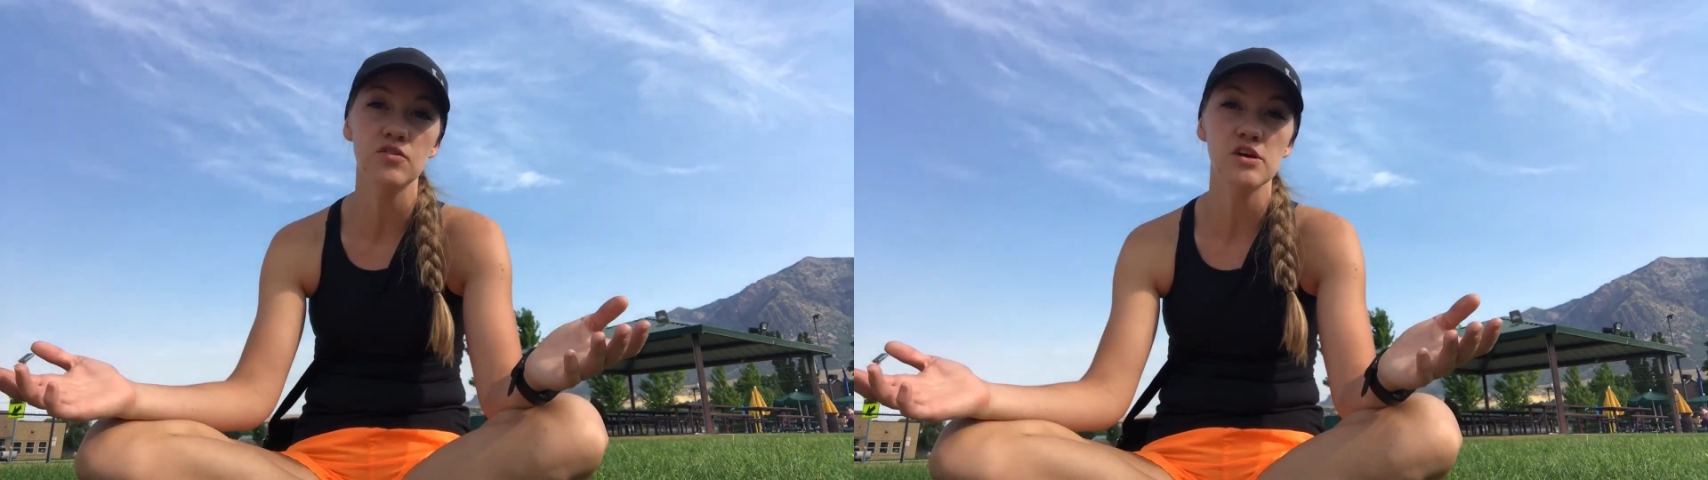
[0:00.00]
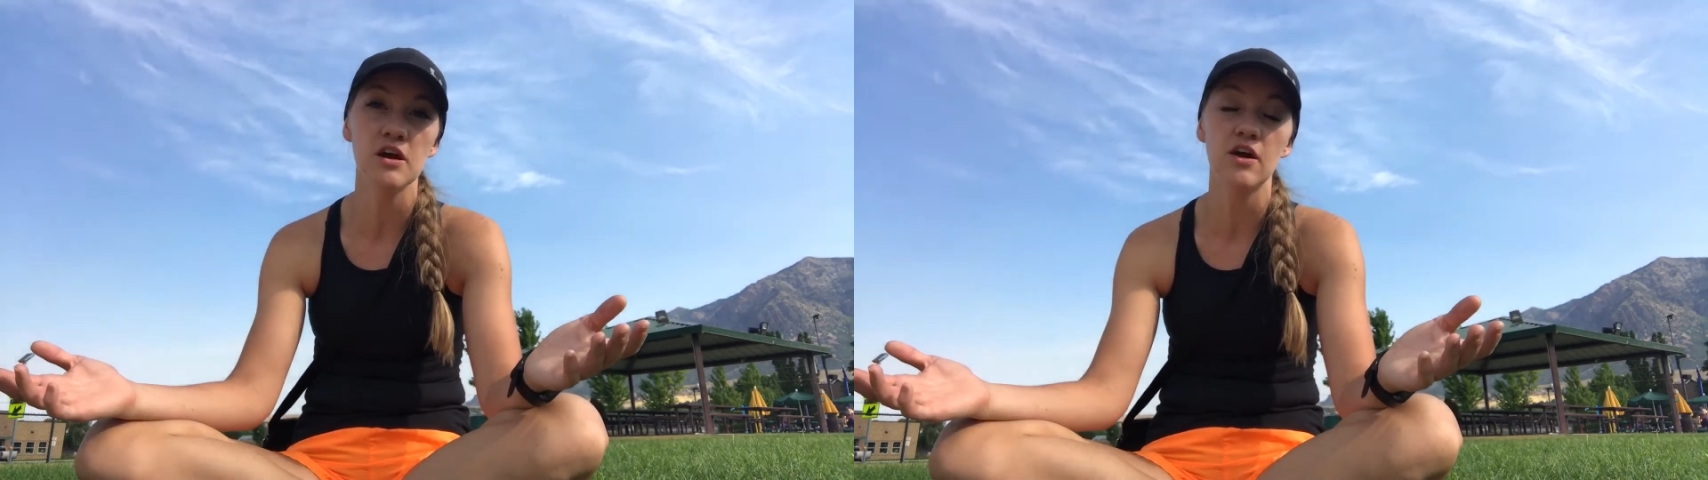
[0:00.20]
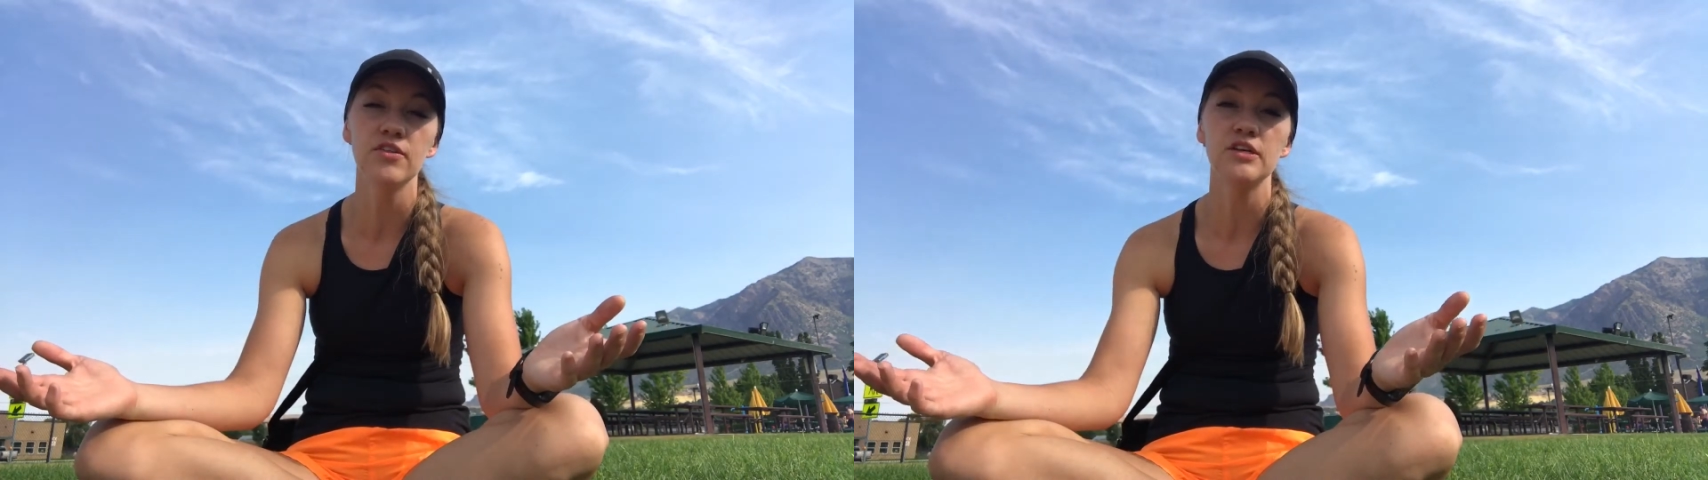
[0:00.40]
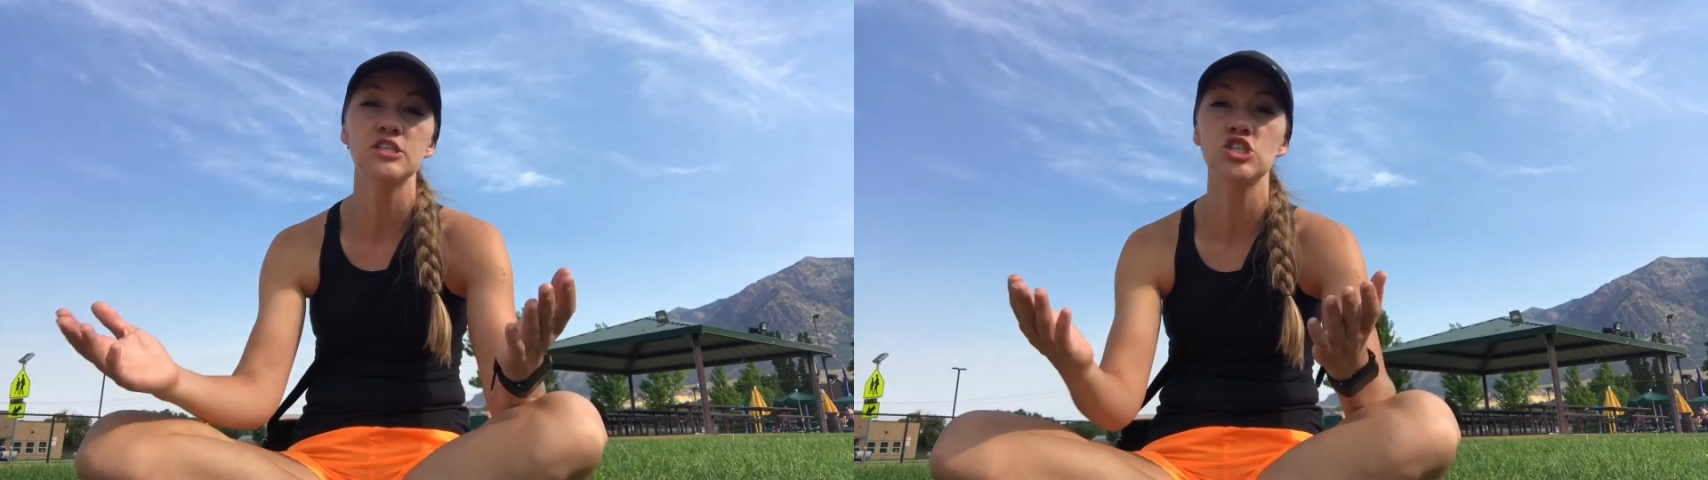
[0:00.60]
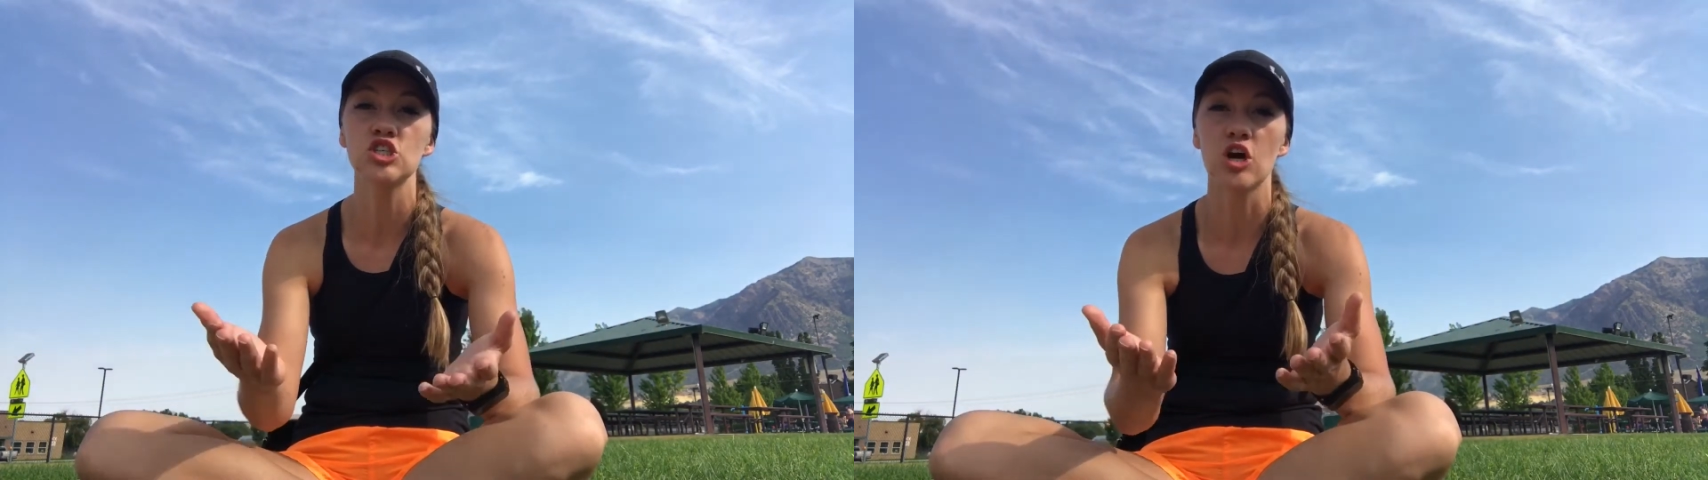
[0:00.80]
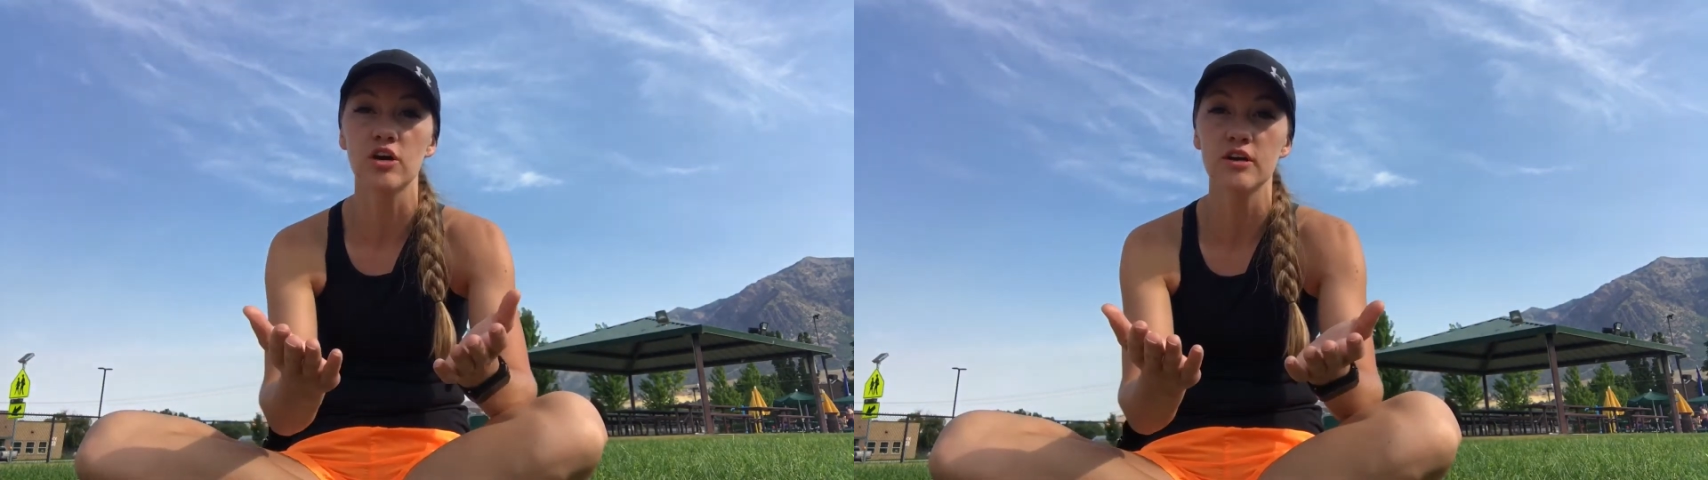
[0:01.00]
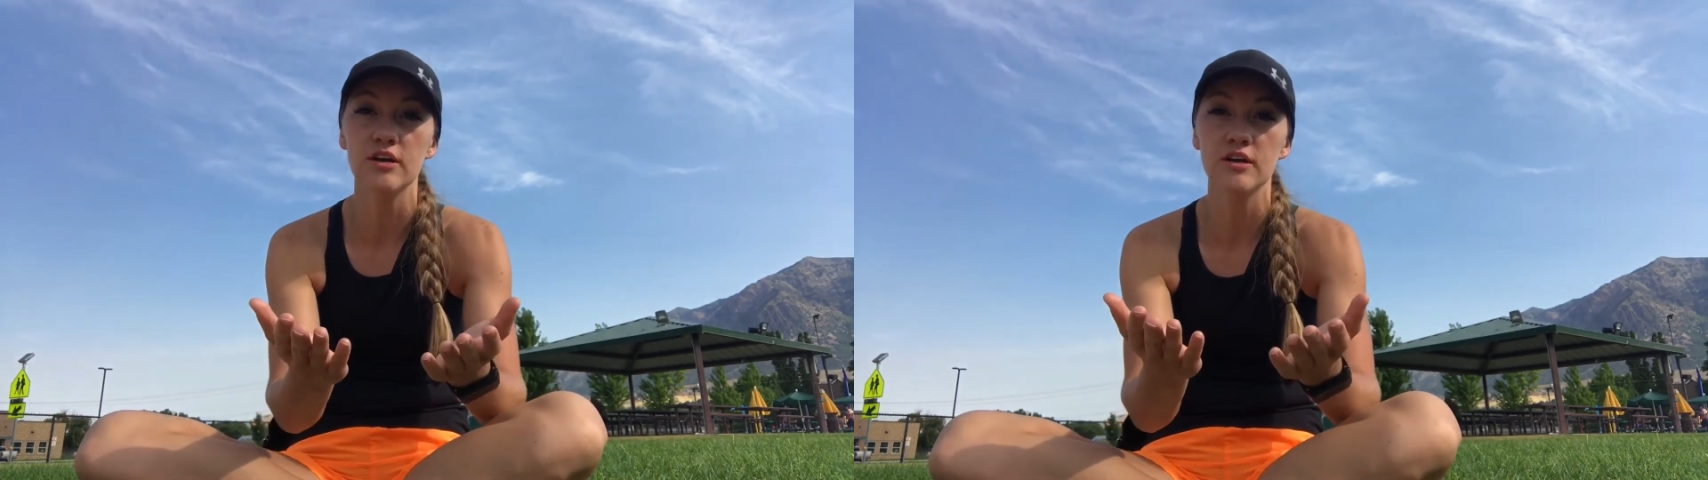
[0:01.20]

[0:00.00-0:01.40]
for your health is start